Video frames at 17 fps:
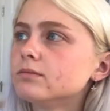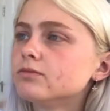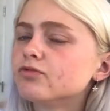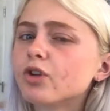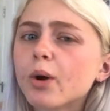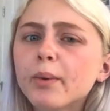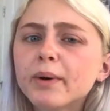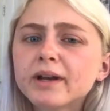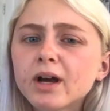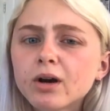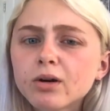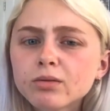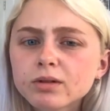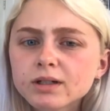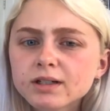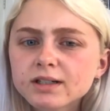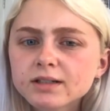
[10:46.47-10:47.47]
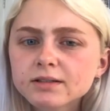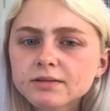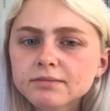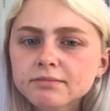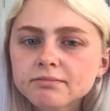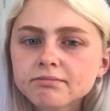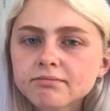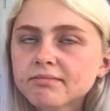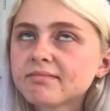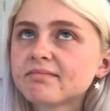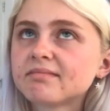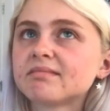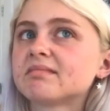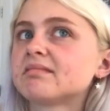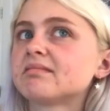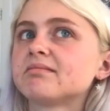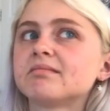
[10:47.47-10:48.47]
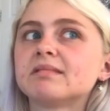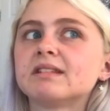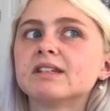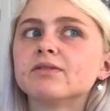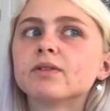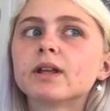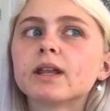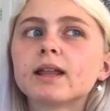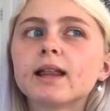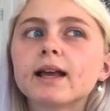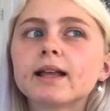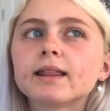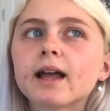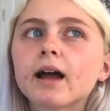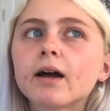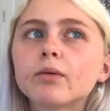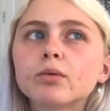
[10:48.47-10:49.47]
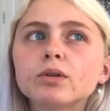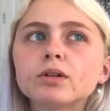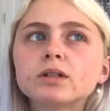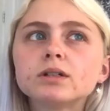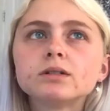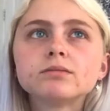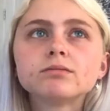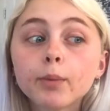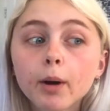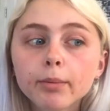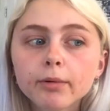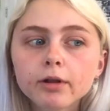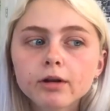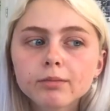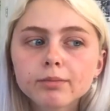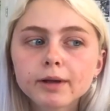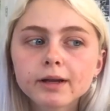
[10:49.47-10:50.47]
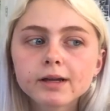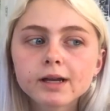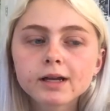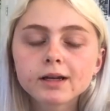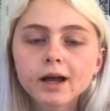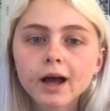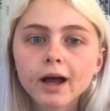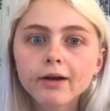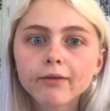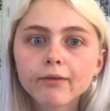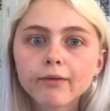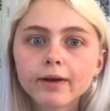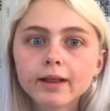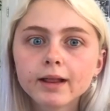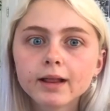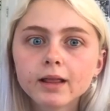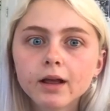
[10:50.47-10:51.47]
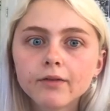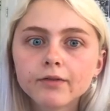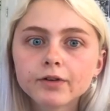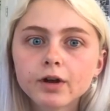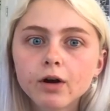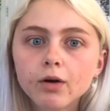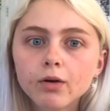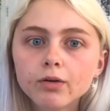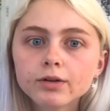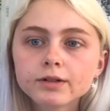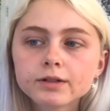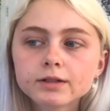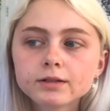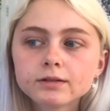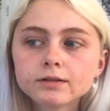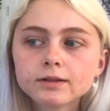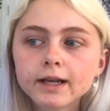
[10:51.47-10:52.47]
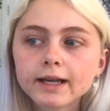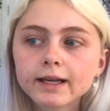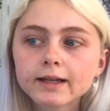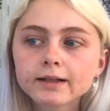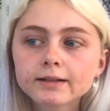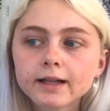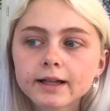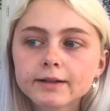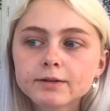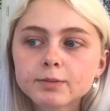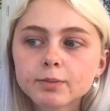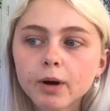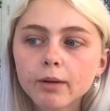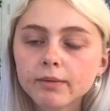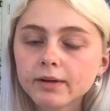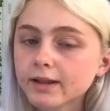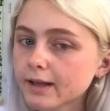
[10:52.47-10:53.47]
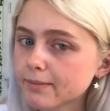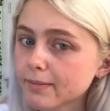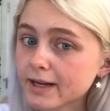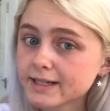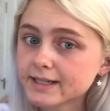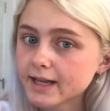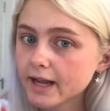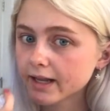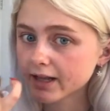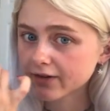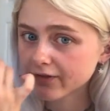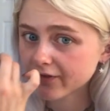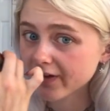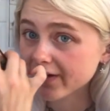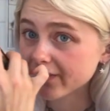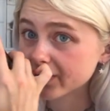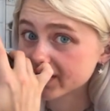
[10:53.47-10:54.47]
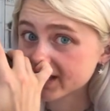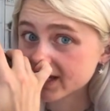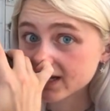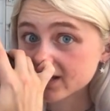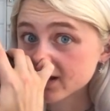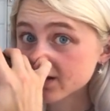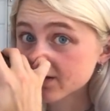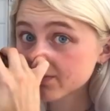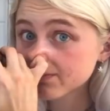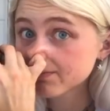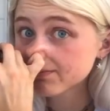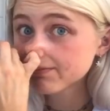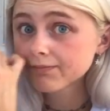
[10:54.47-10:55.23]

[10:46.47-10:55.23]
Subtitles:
Roanoke. Didn't really like that one. Popular opinion, I really loved Cult. Like, that's probably like my second favorite season.